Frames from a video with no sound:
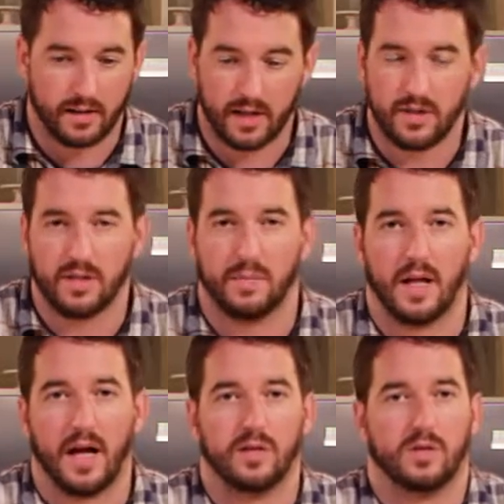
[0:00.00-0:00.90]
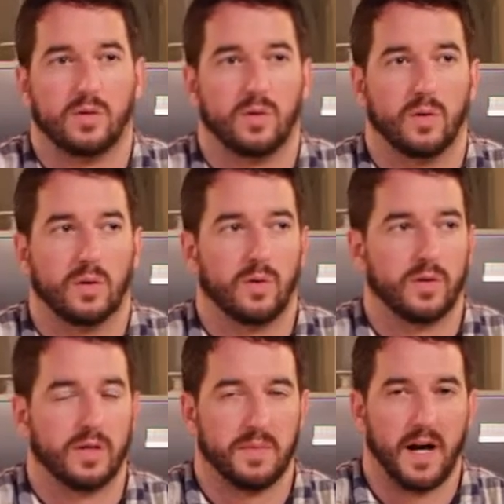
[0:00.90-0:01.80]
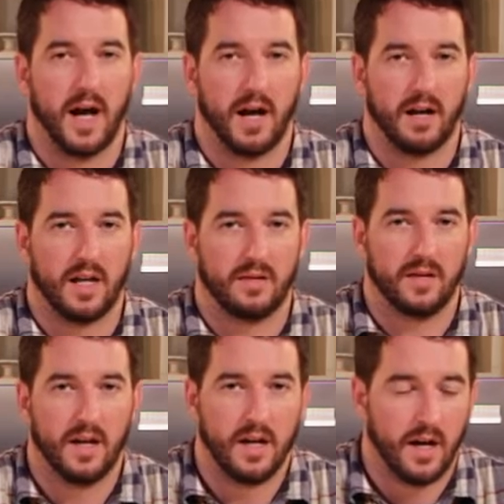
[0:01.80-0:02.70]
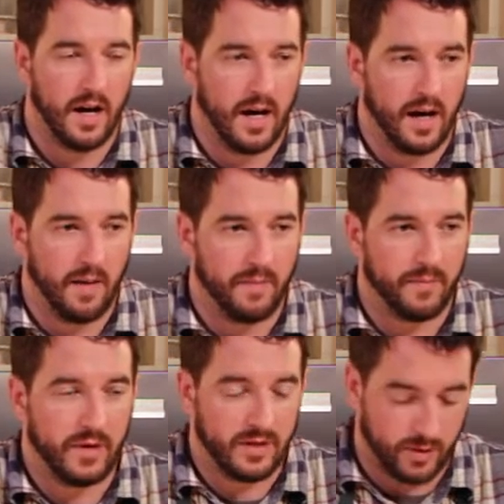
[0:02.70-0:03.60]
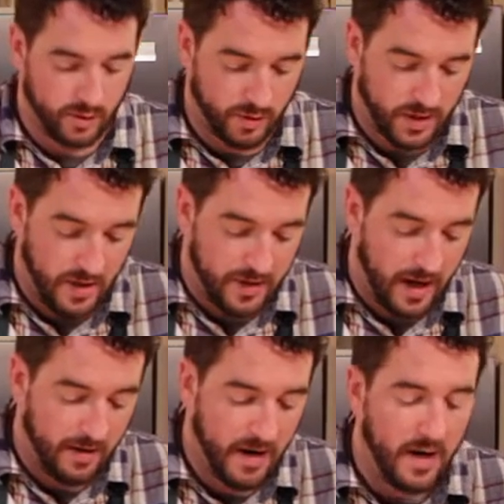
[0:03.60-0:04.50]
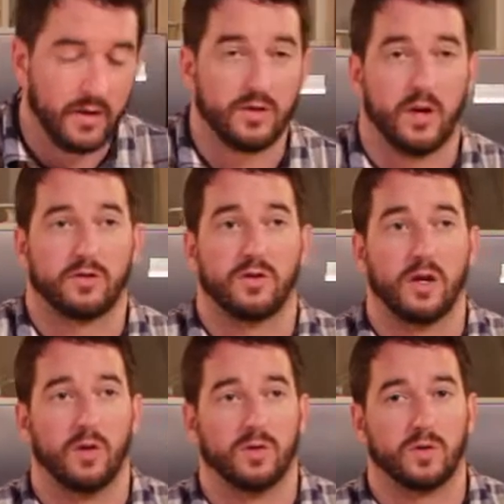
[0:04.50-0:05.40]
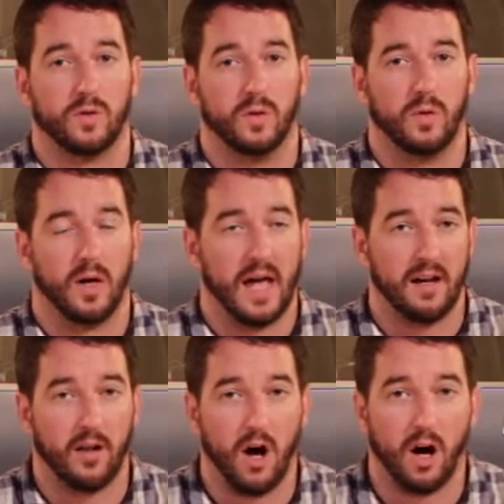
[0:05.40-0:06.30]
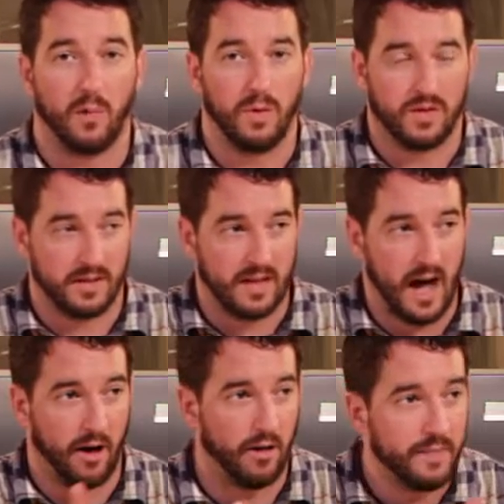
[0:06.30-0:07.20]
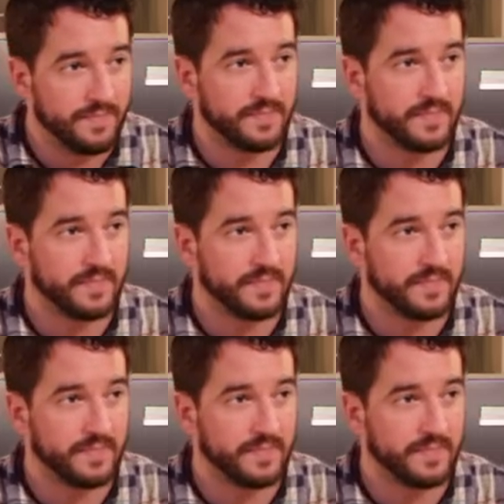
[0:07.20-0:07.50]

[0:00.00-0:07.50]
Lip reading: kitchen supply store or some of the higher end retail stores out there. There's also the old school analog with the dial.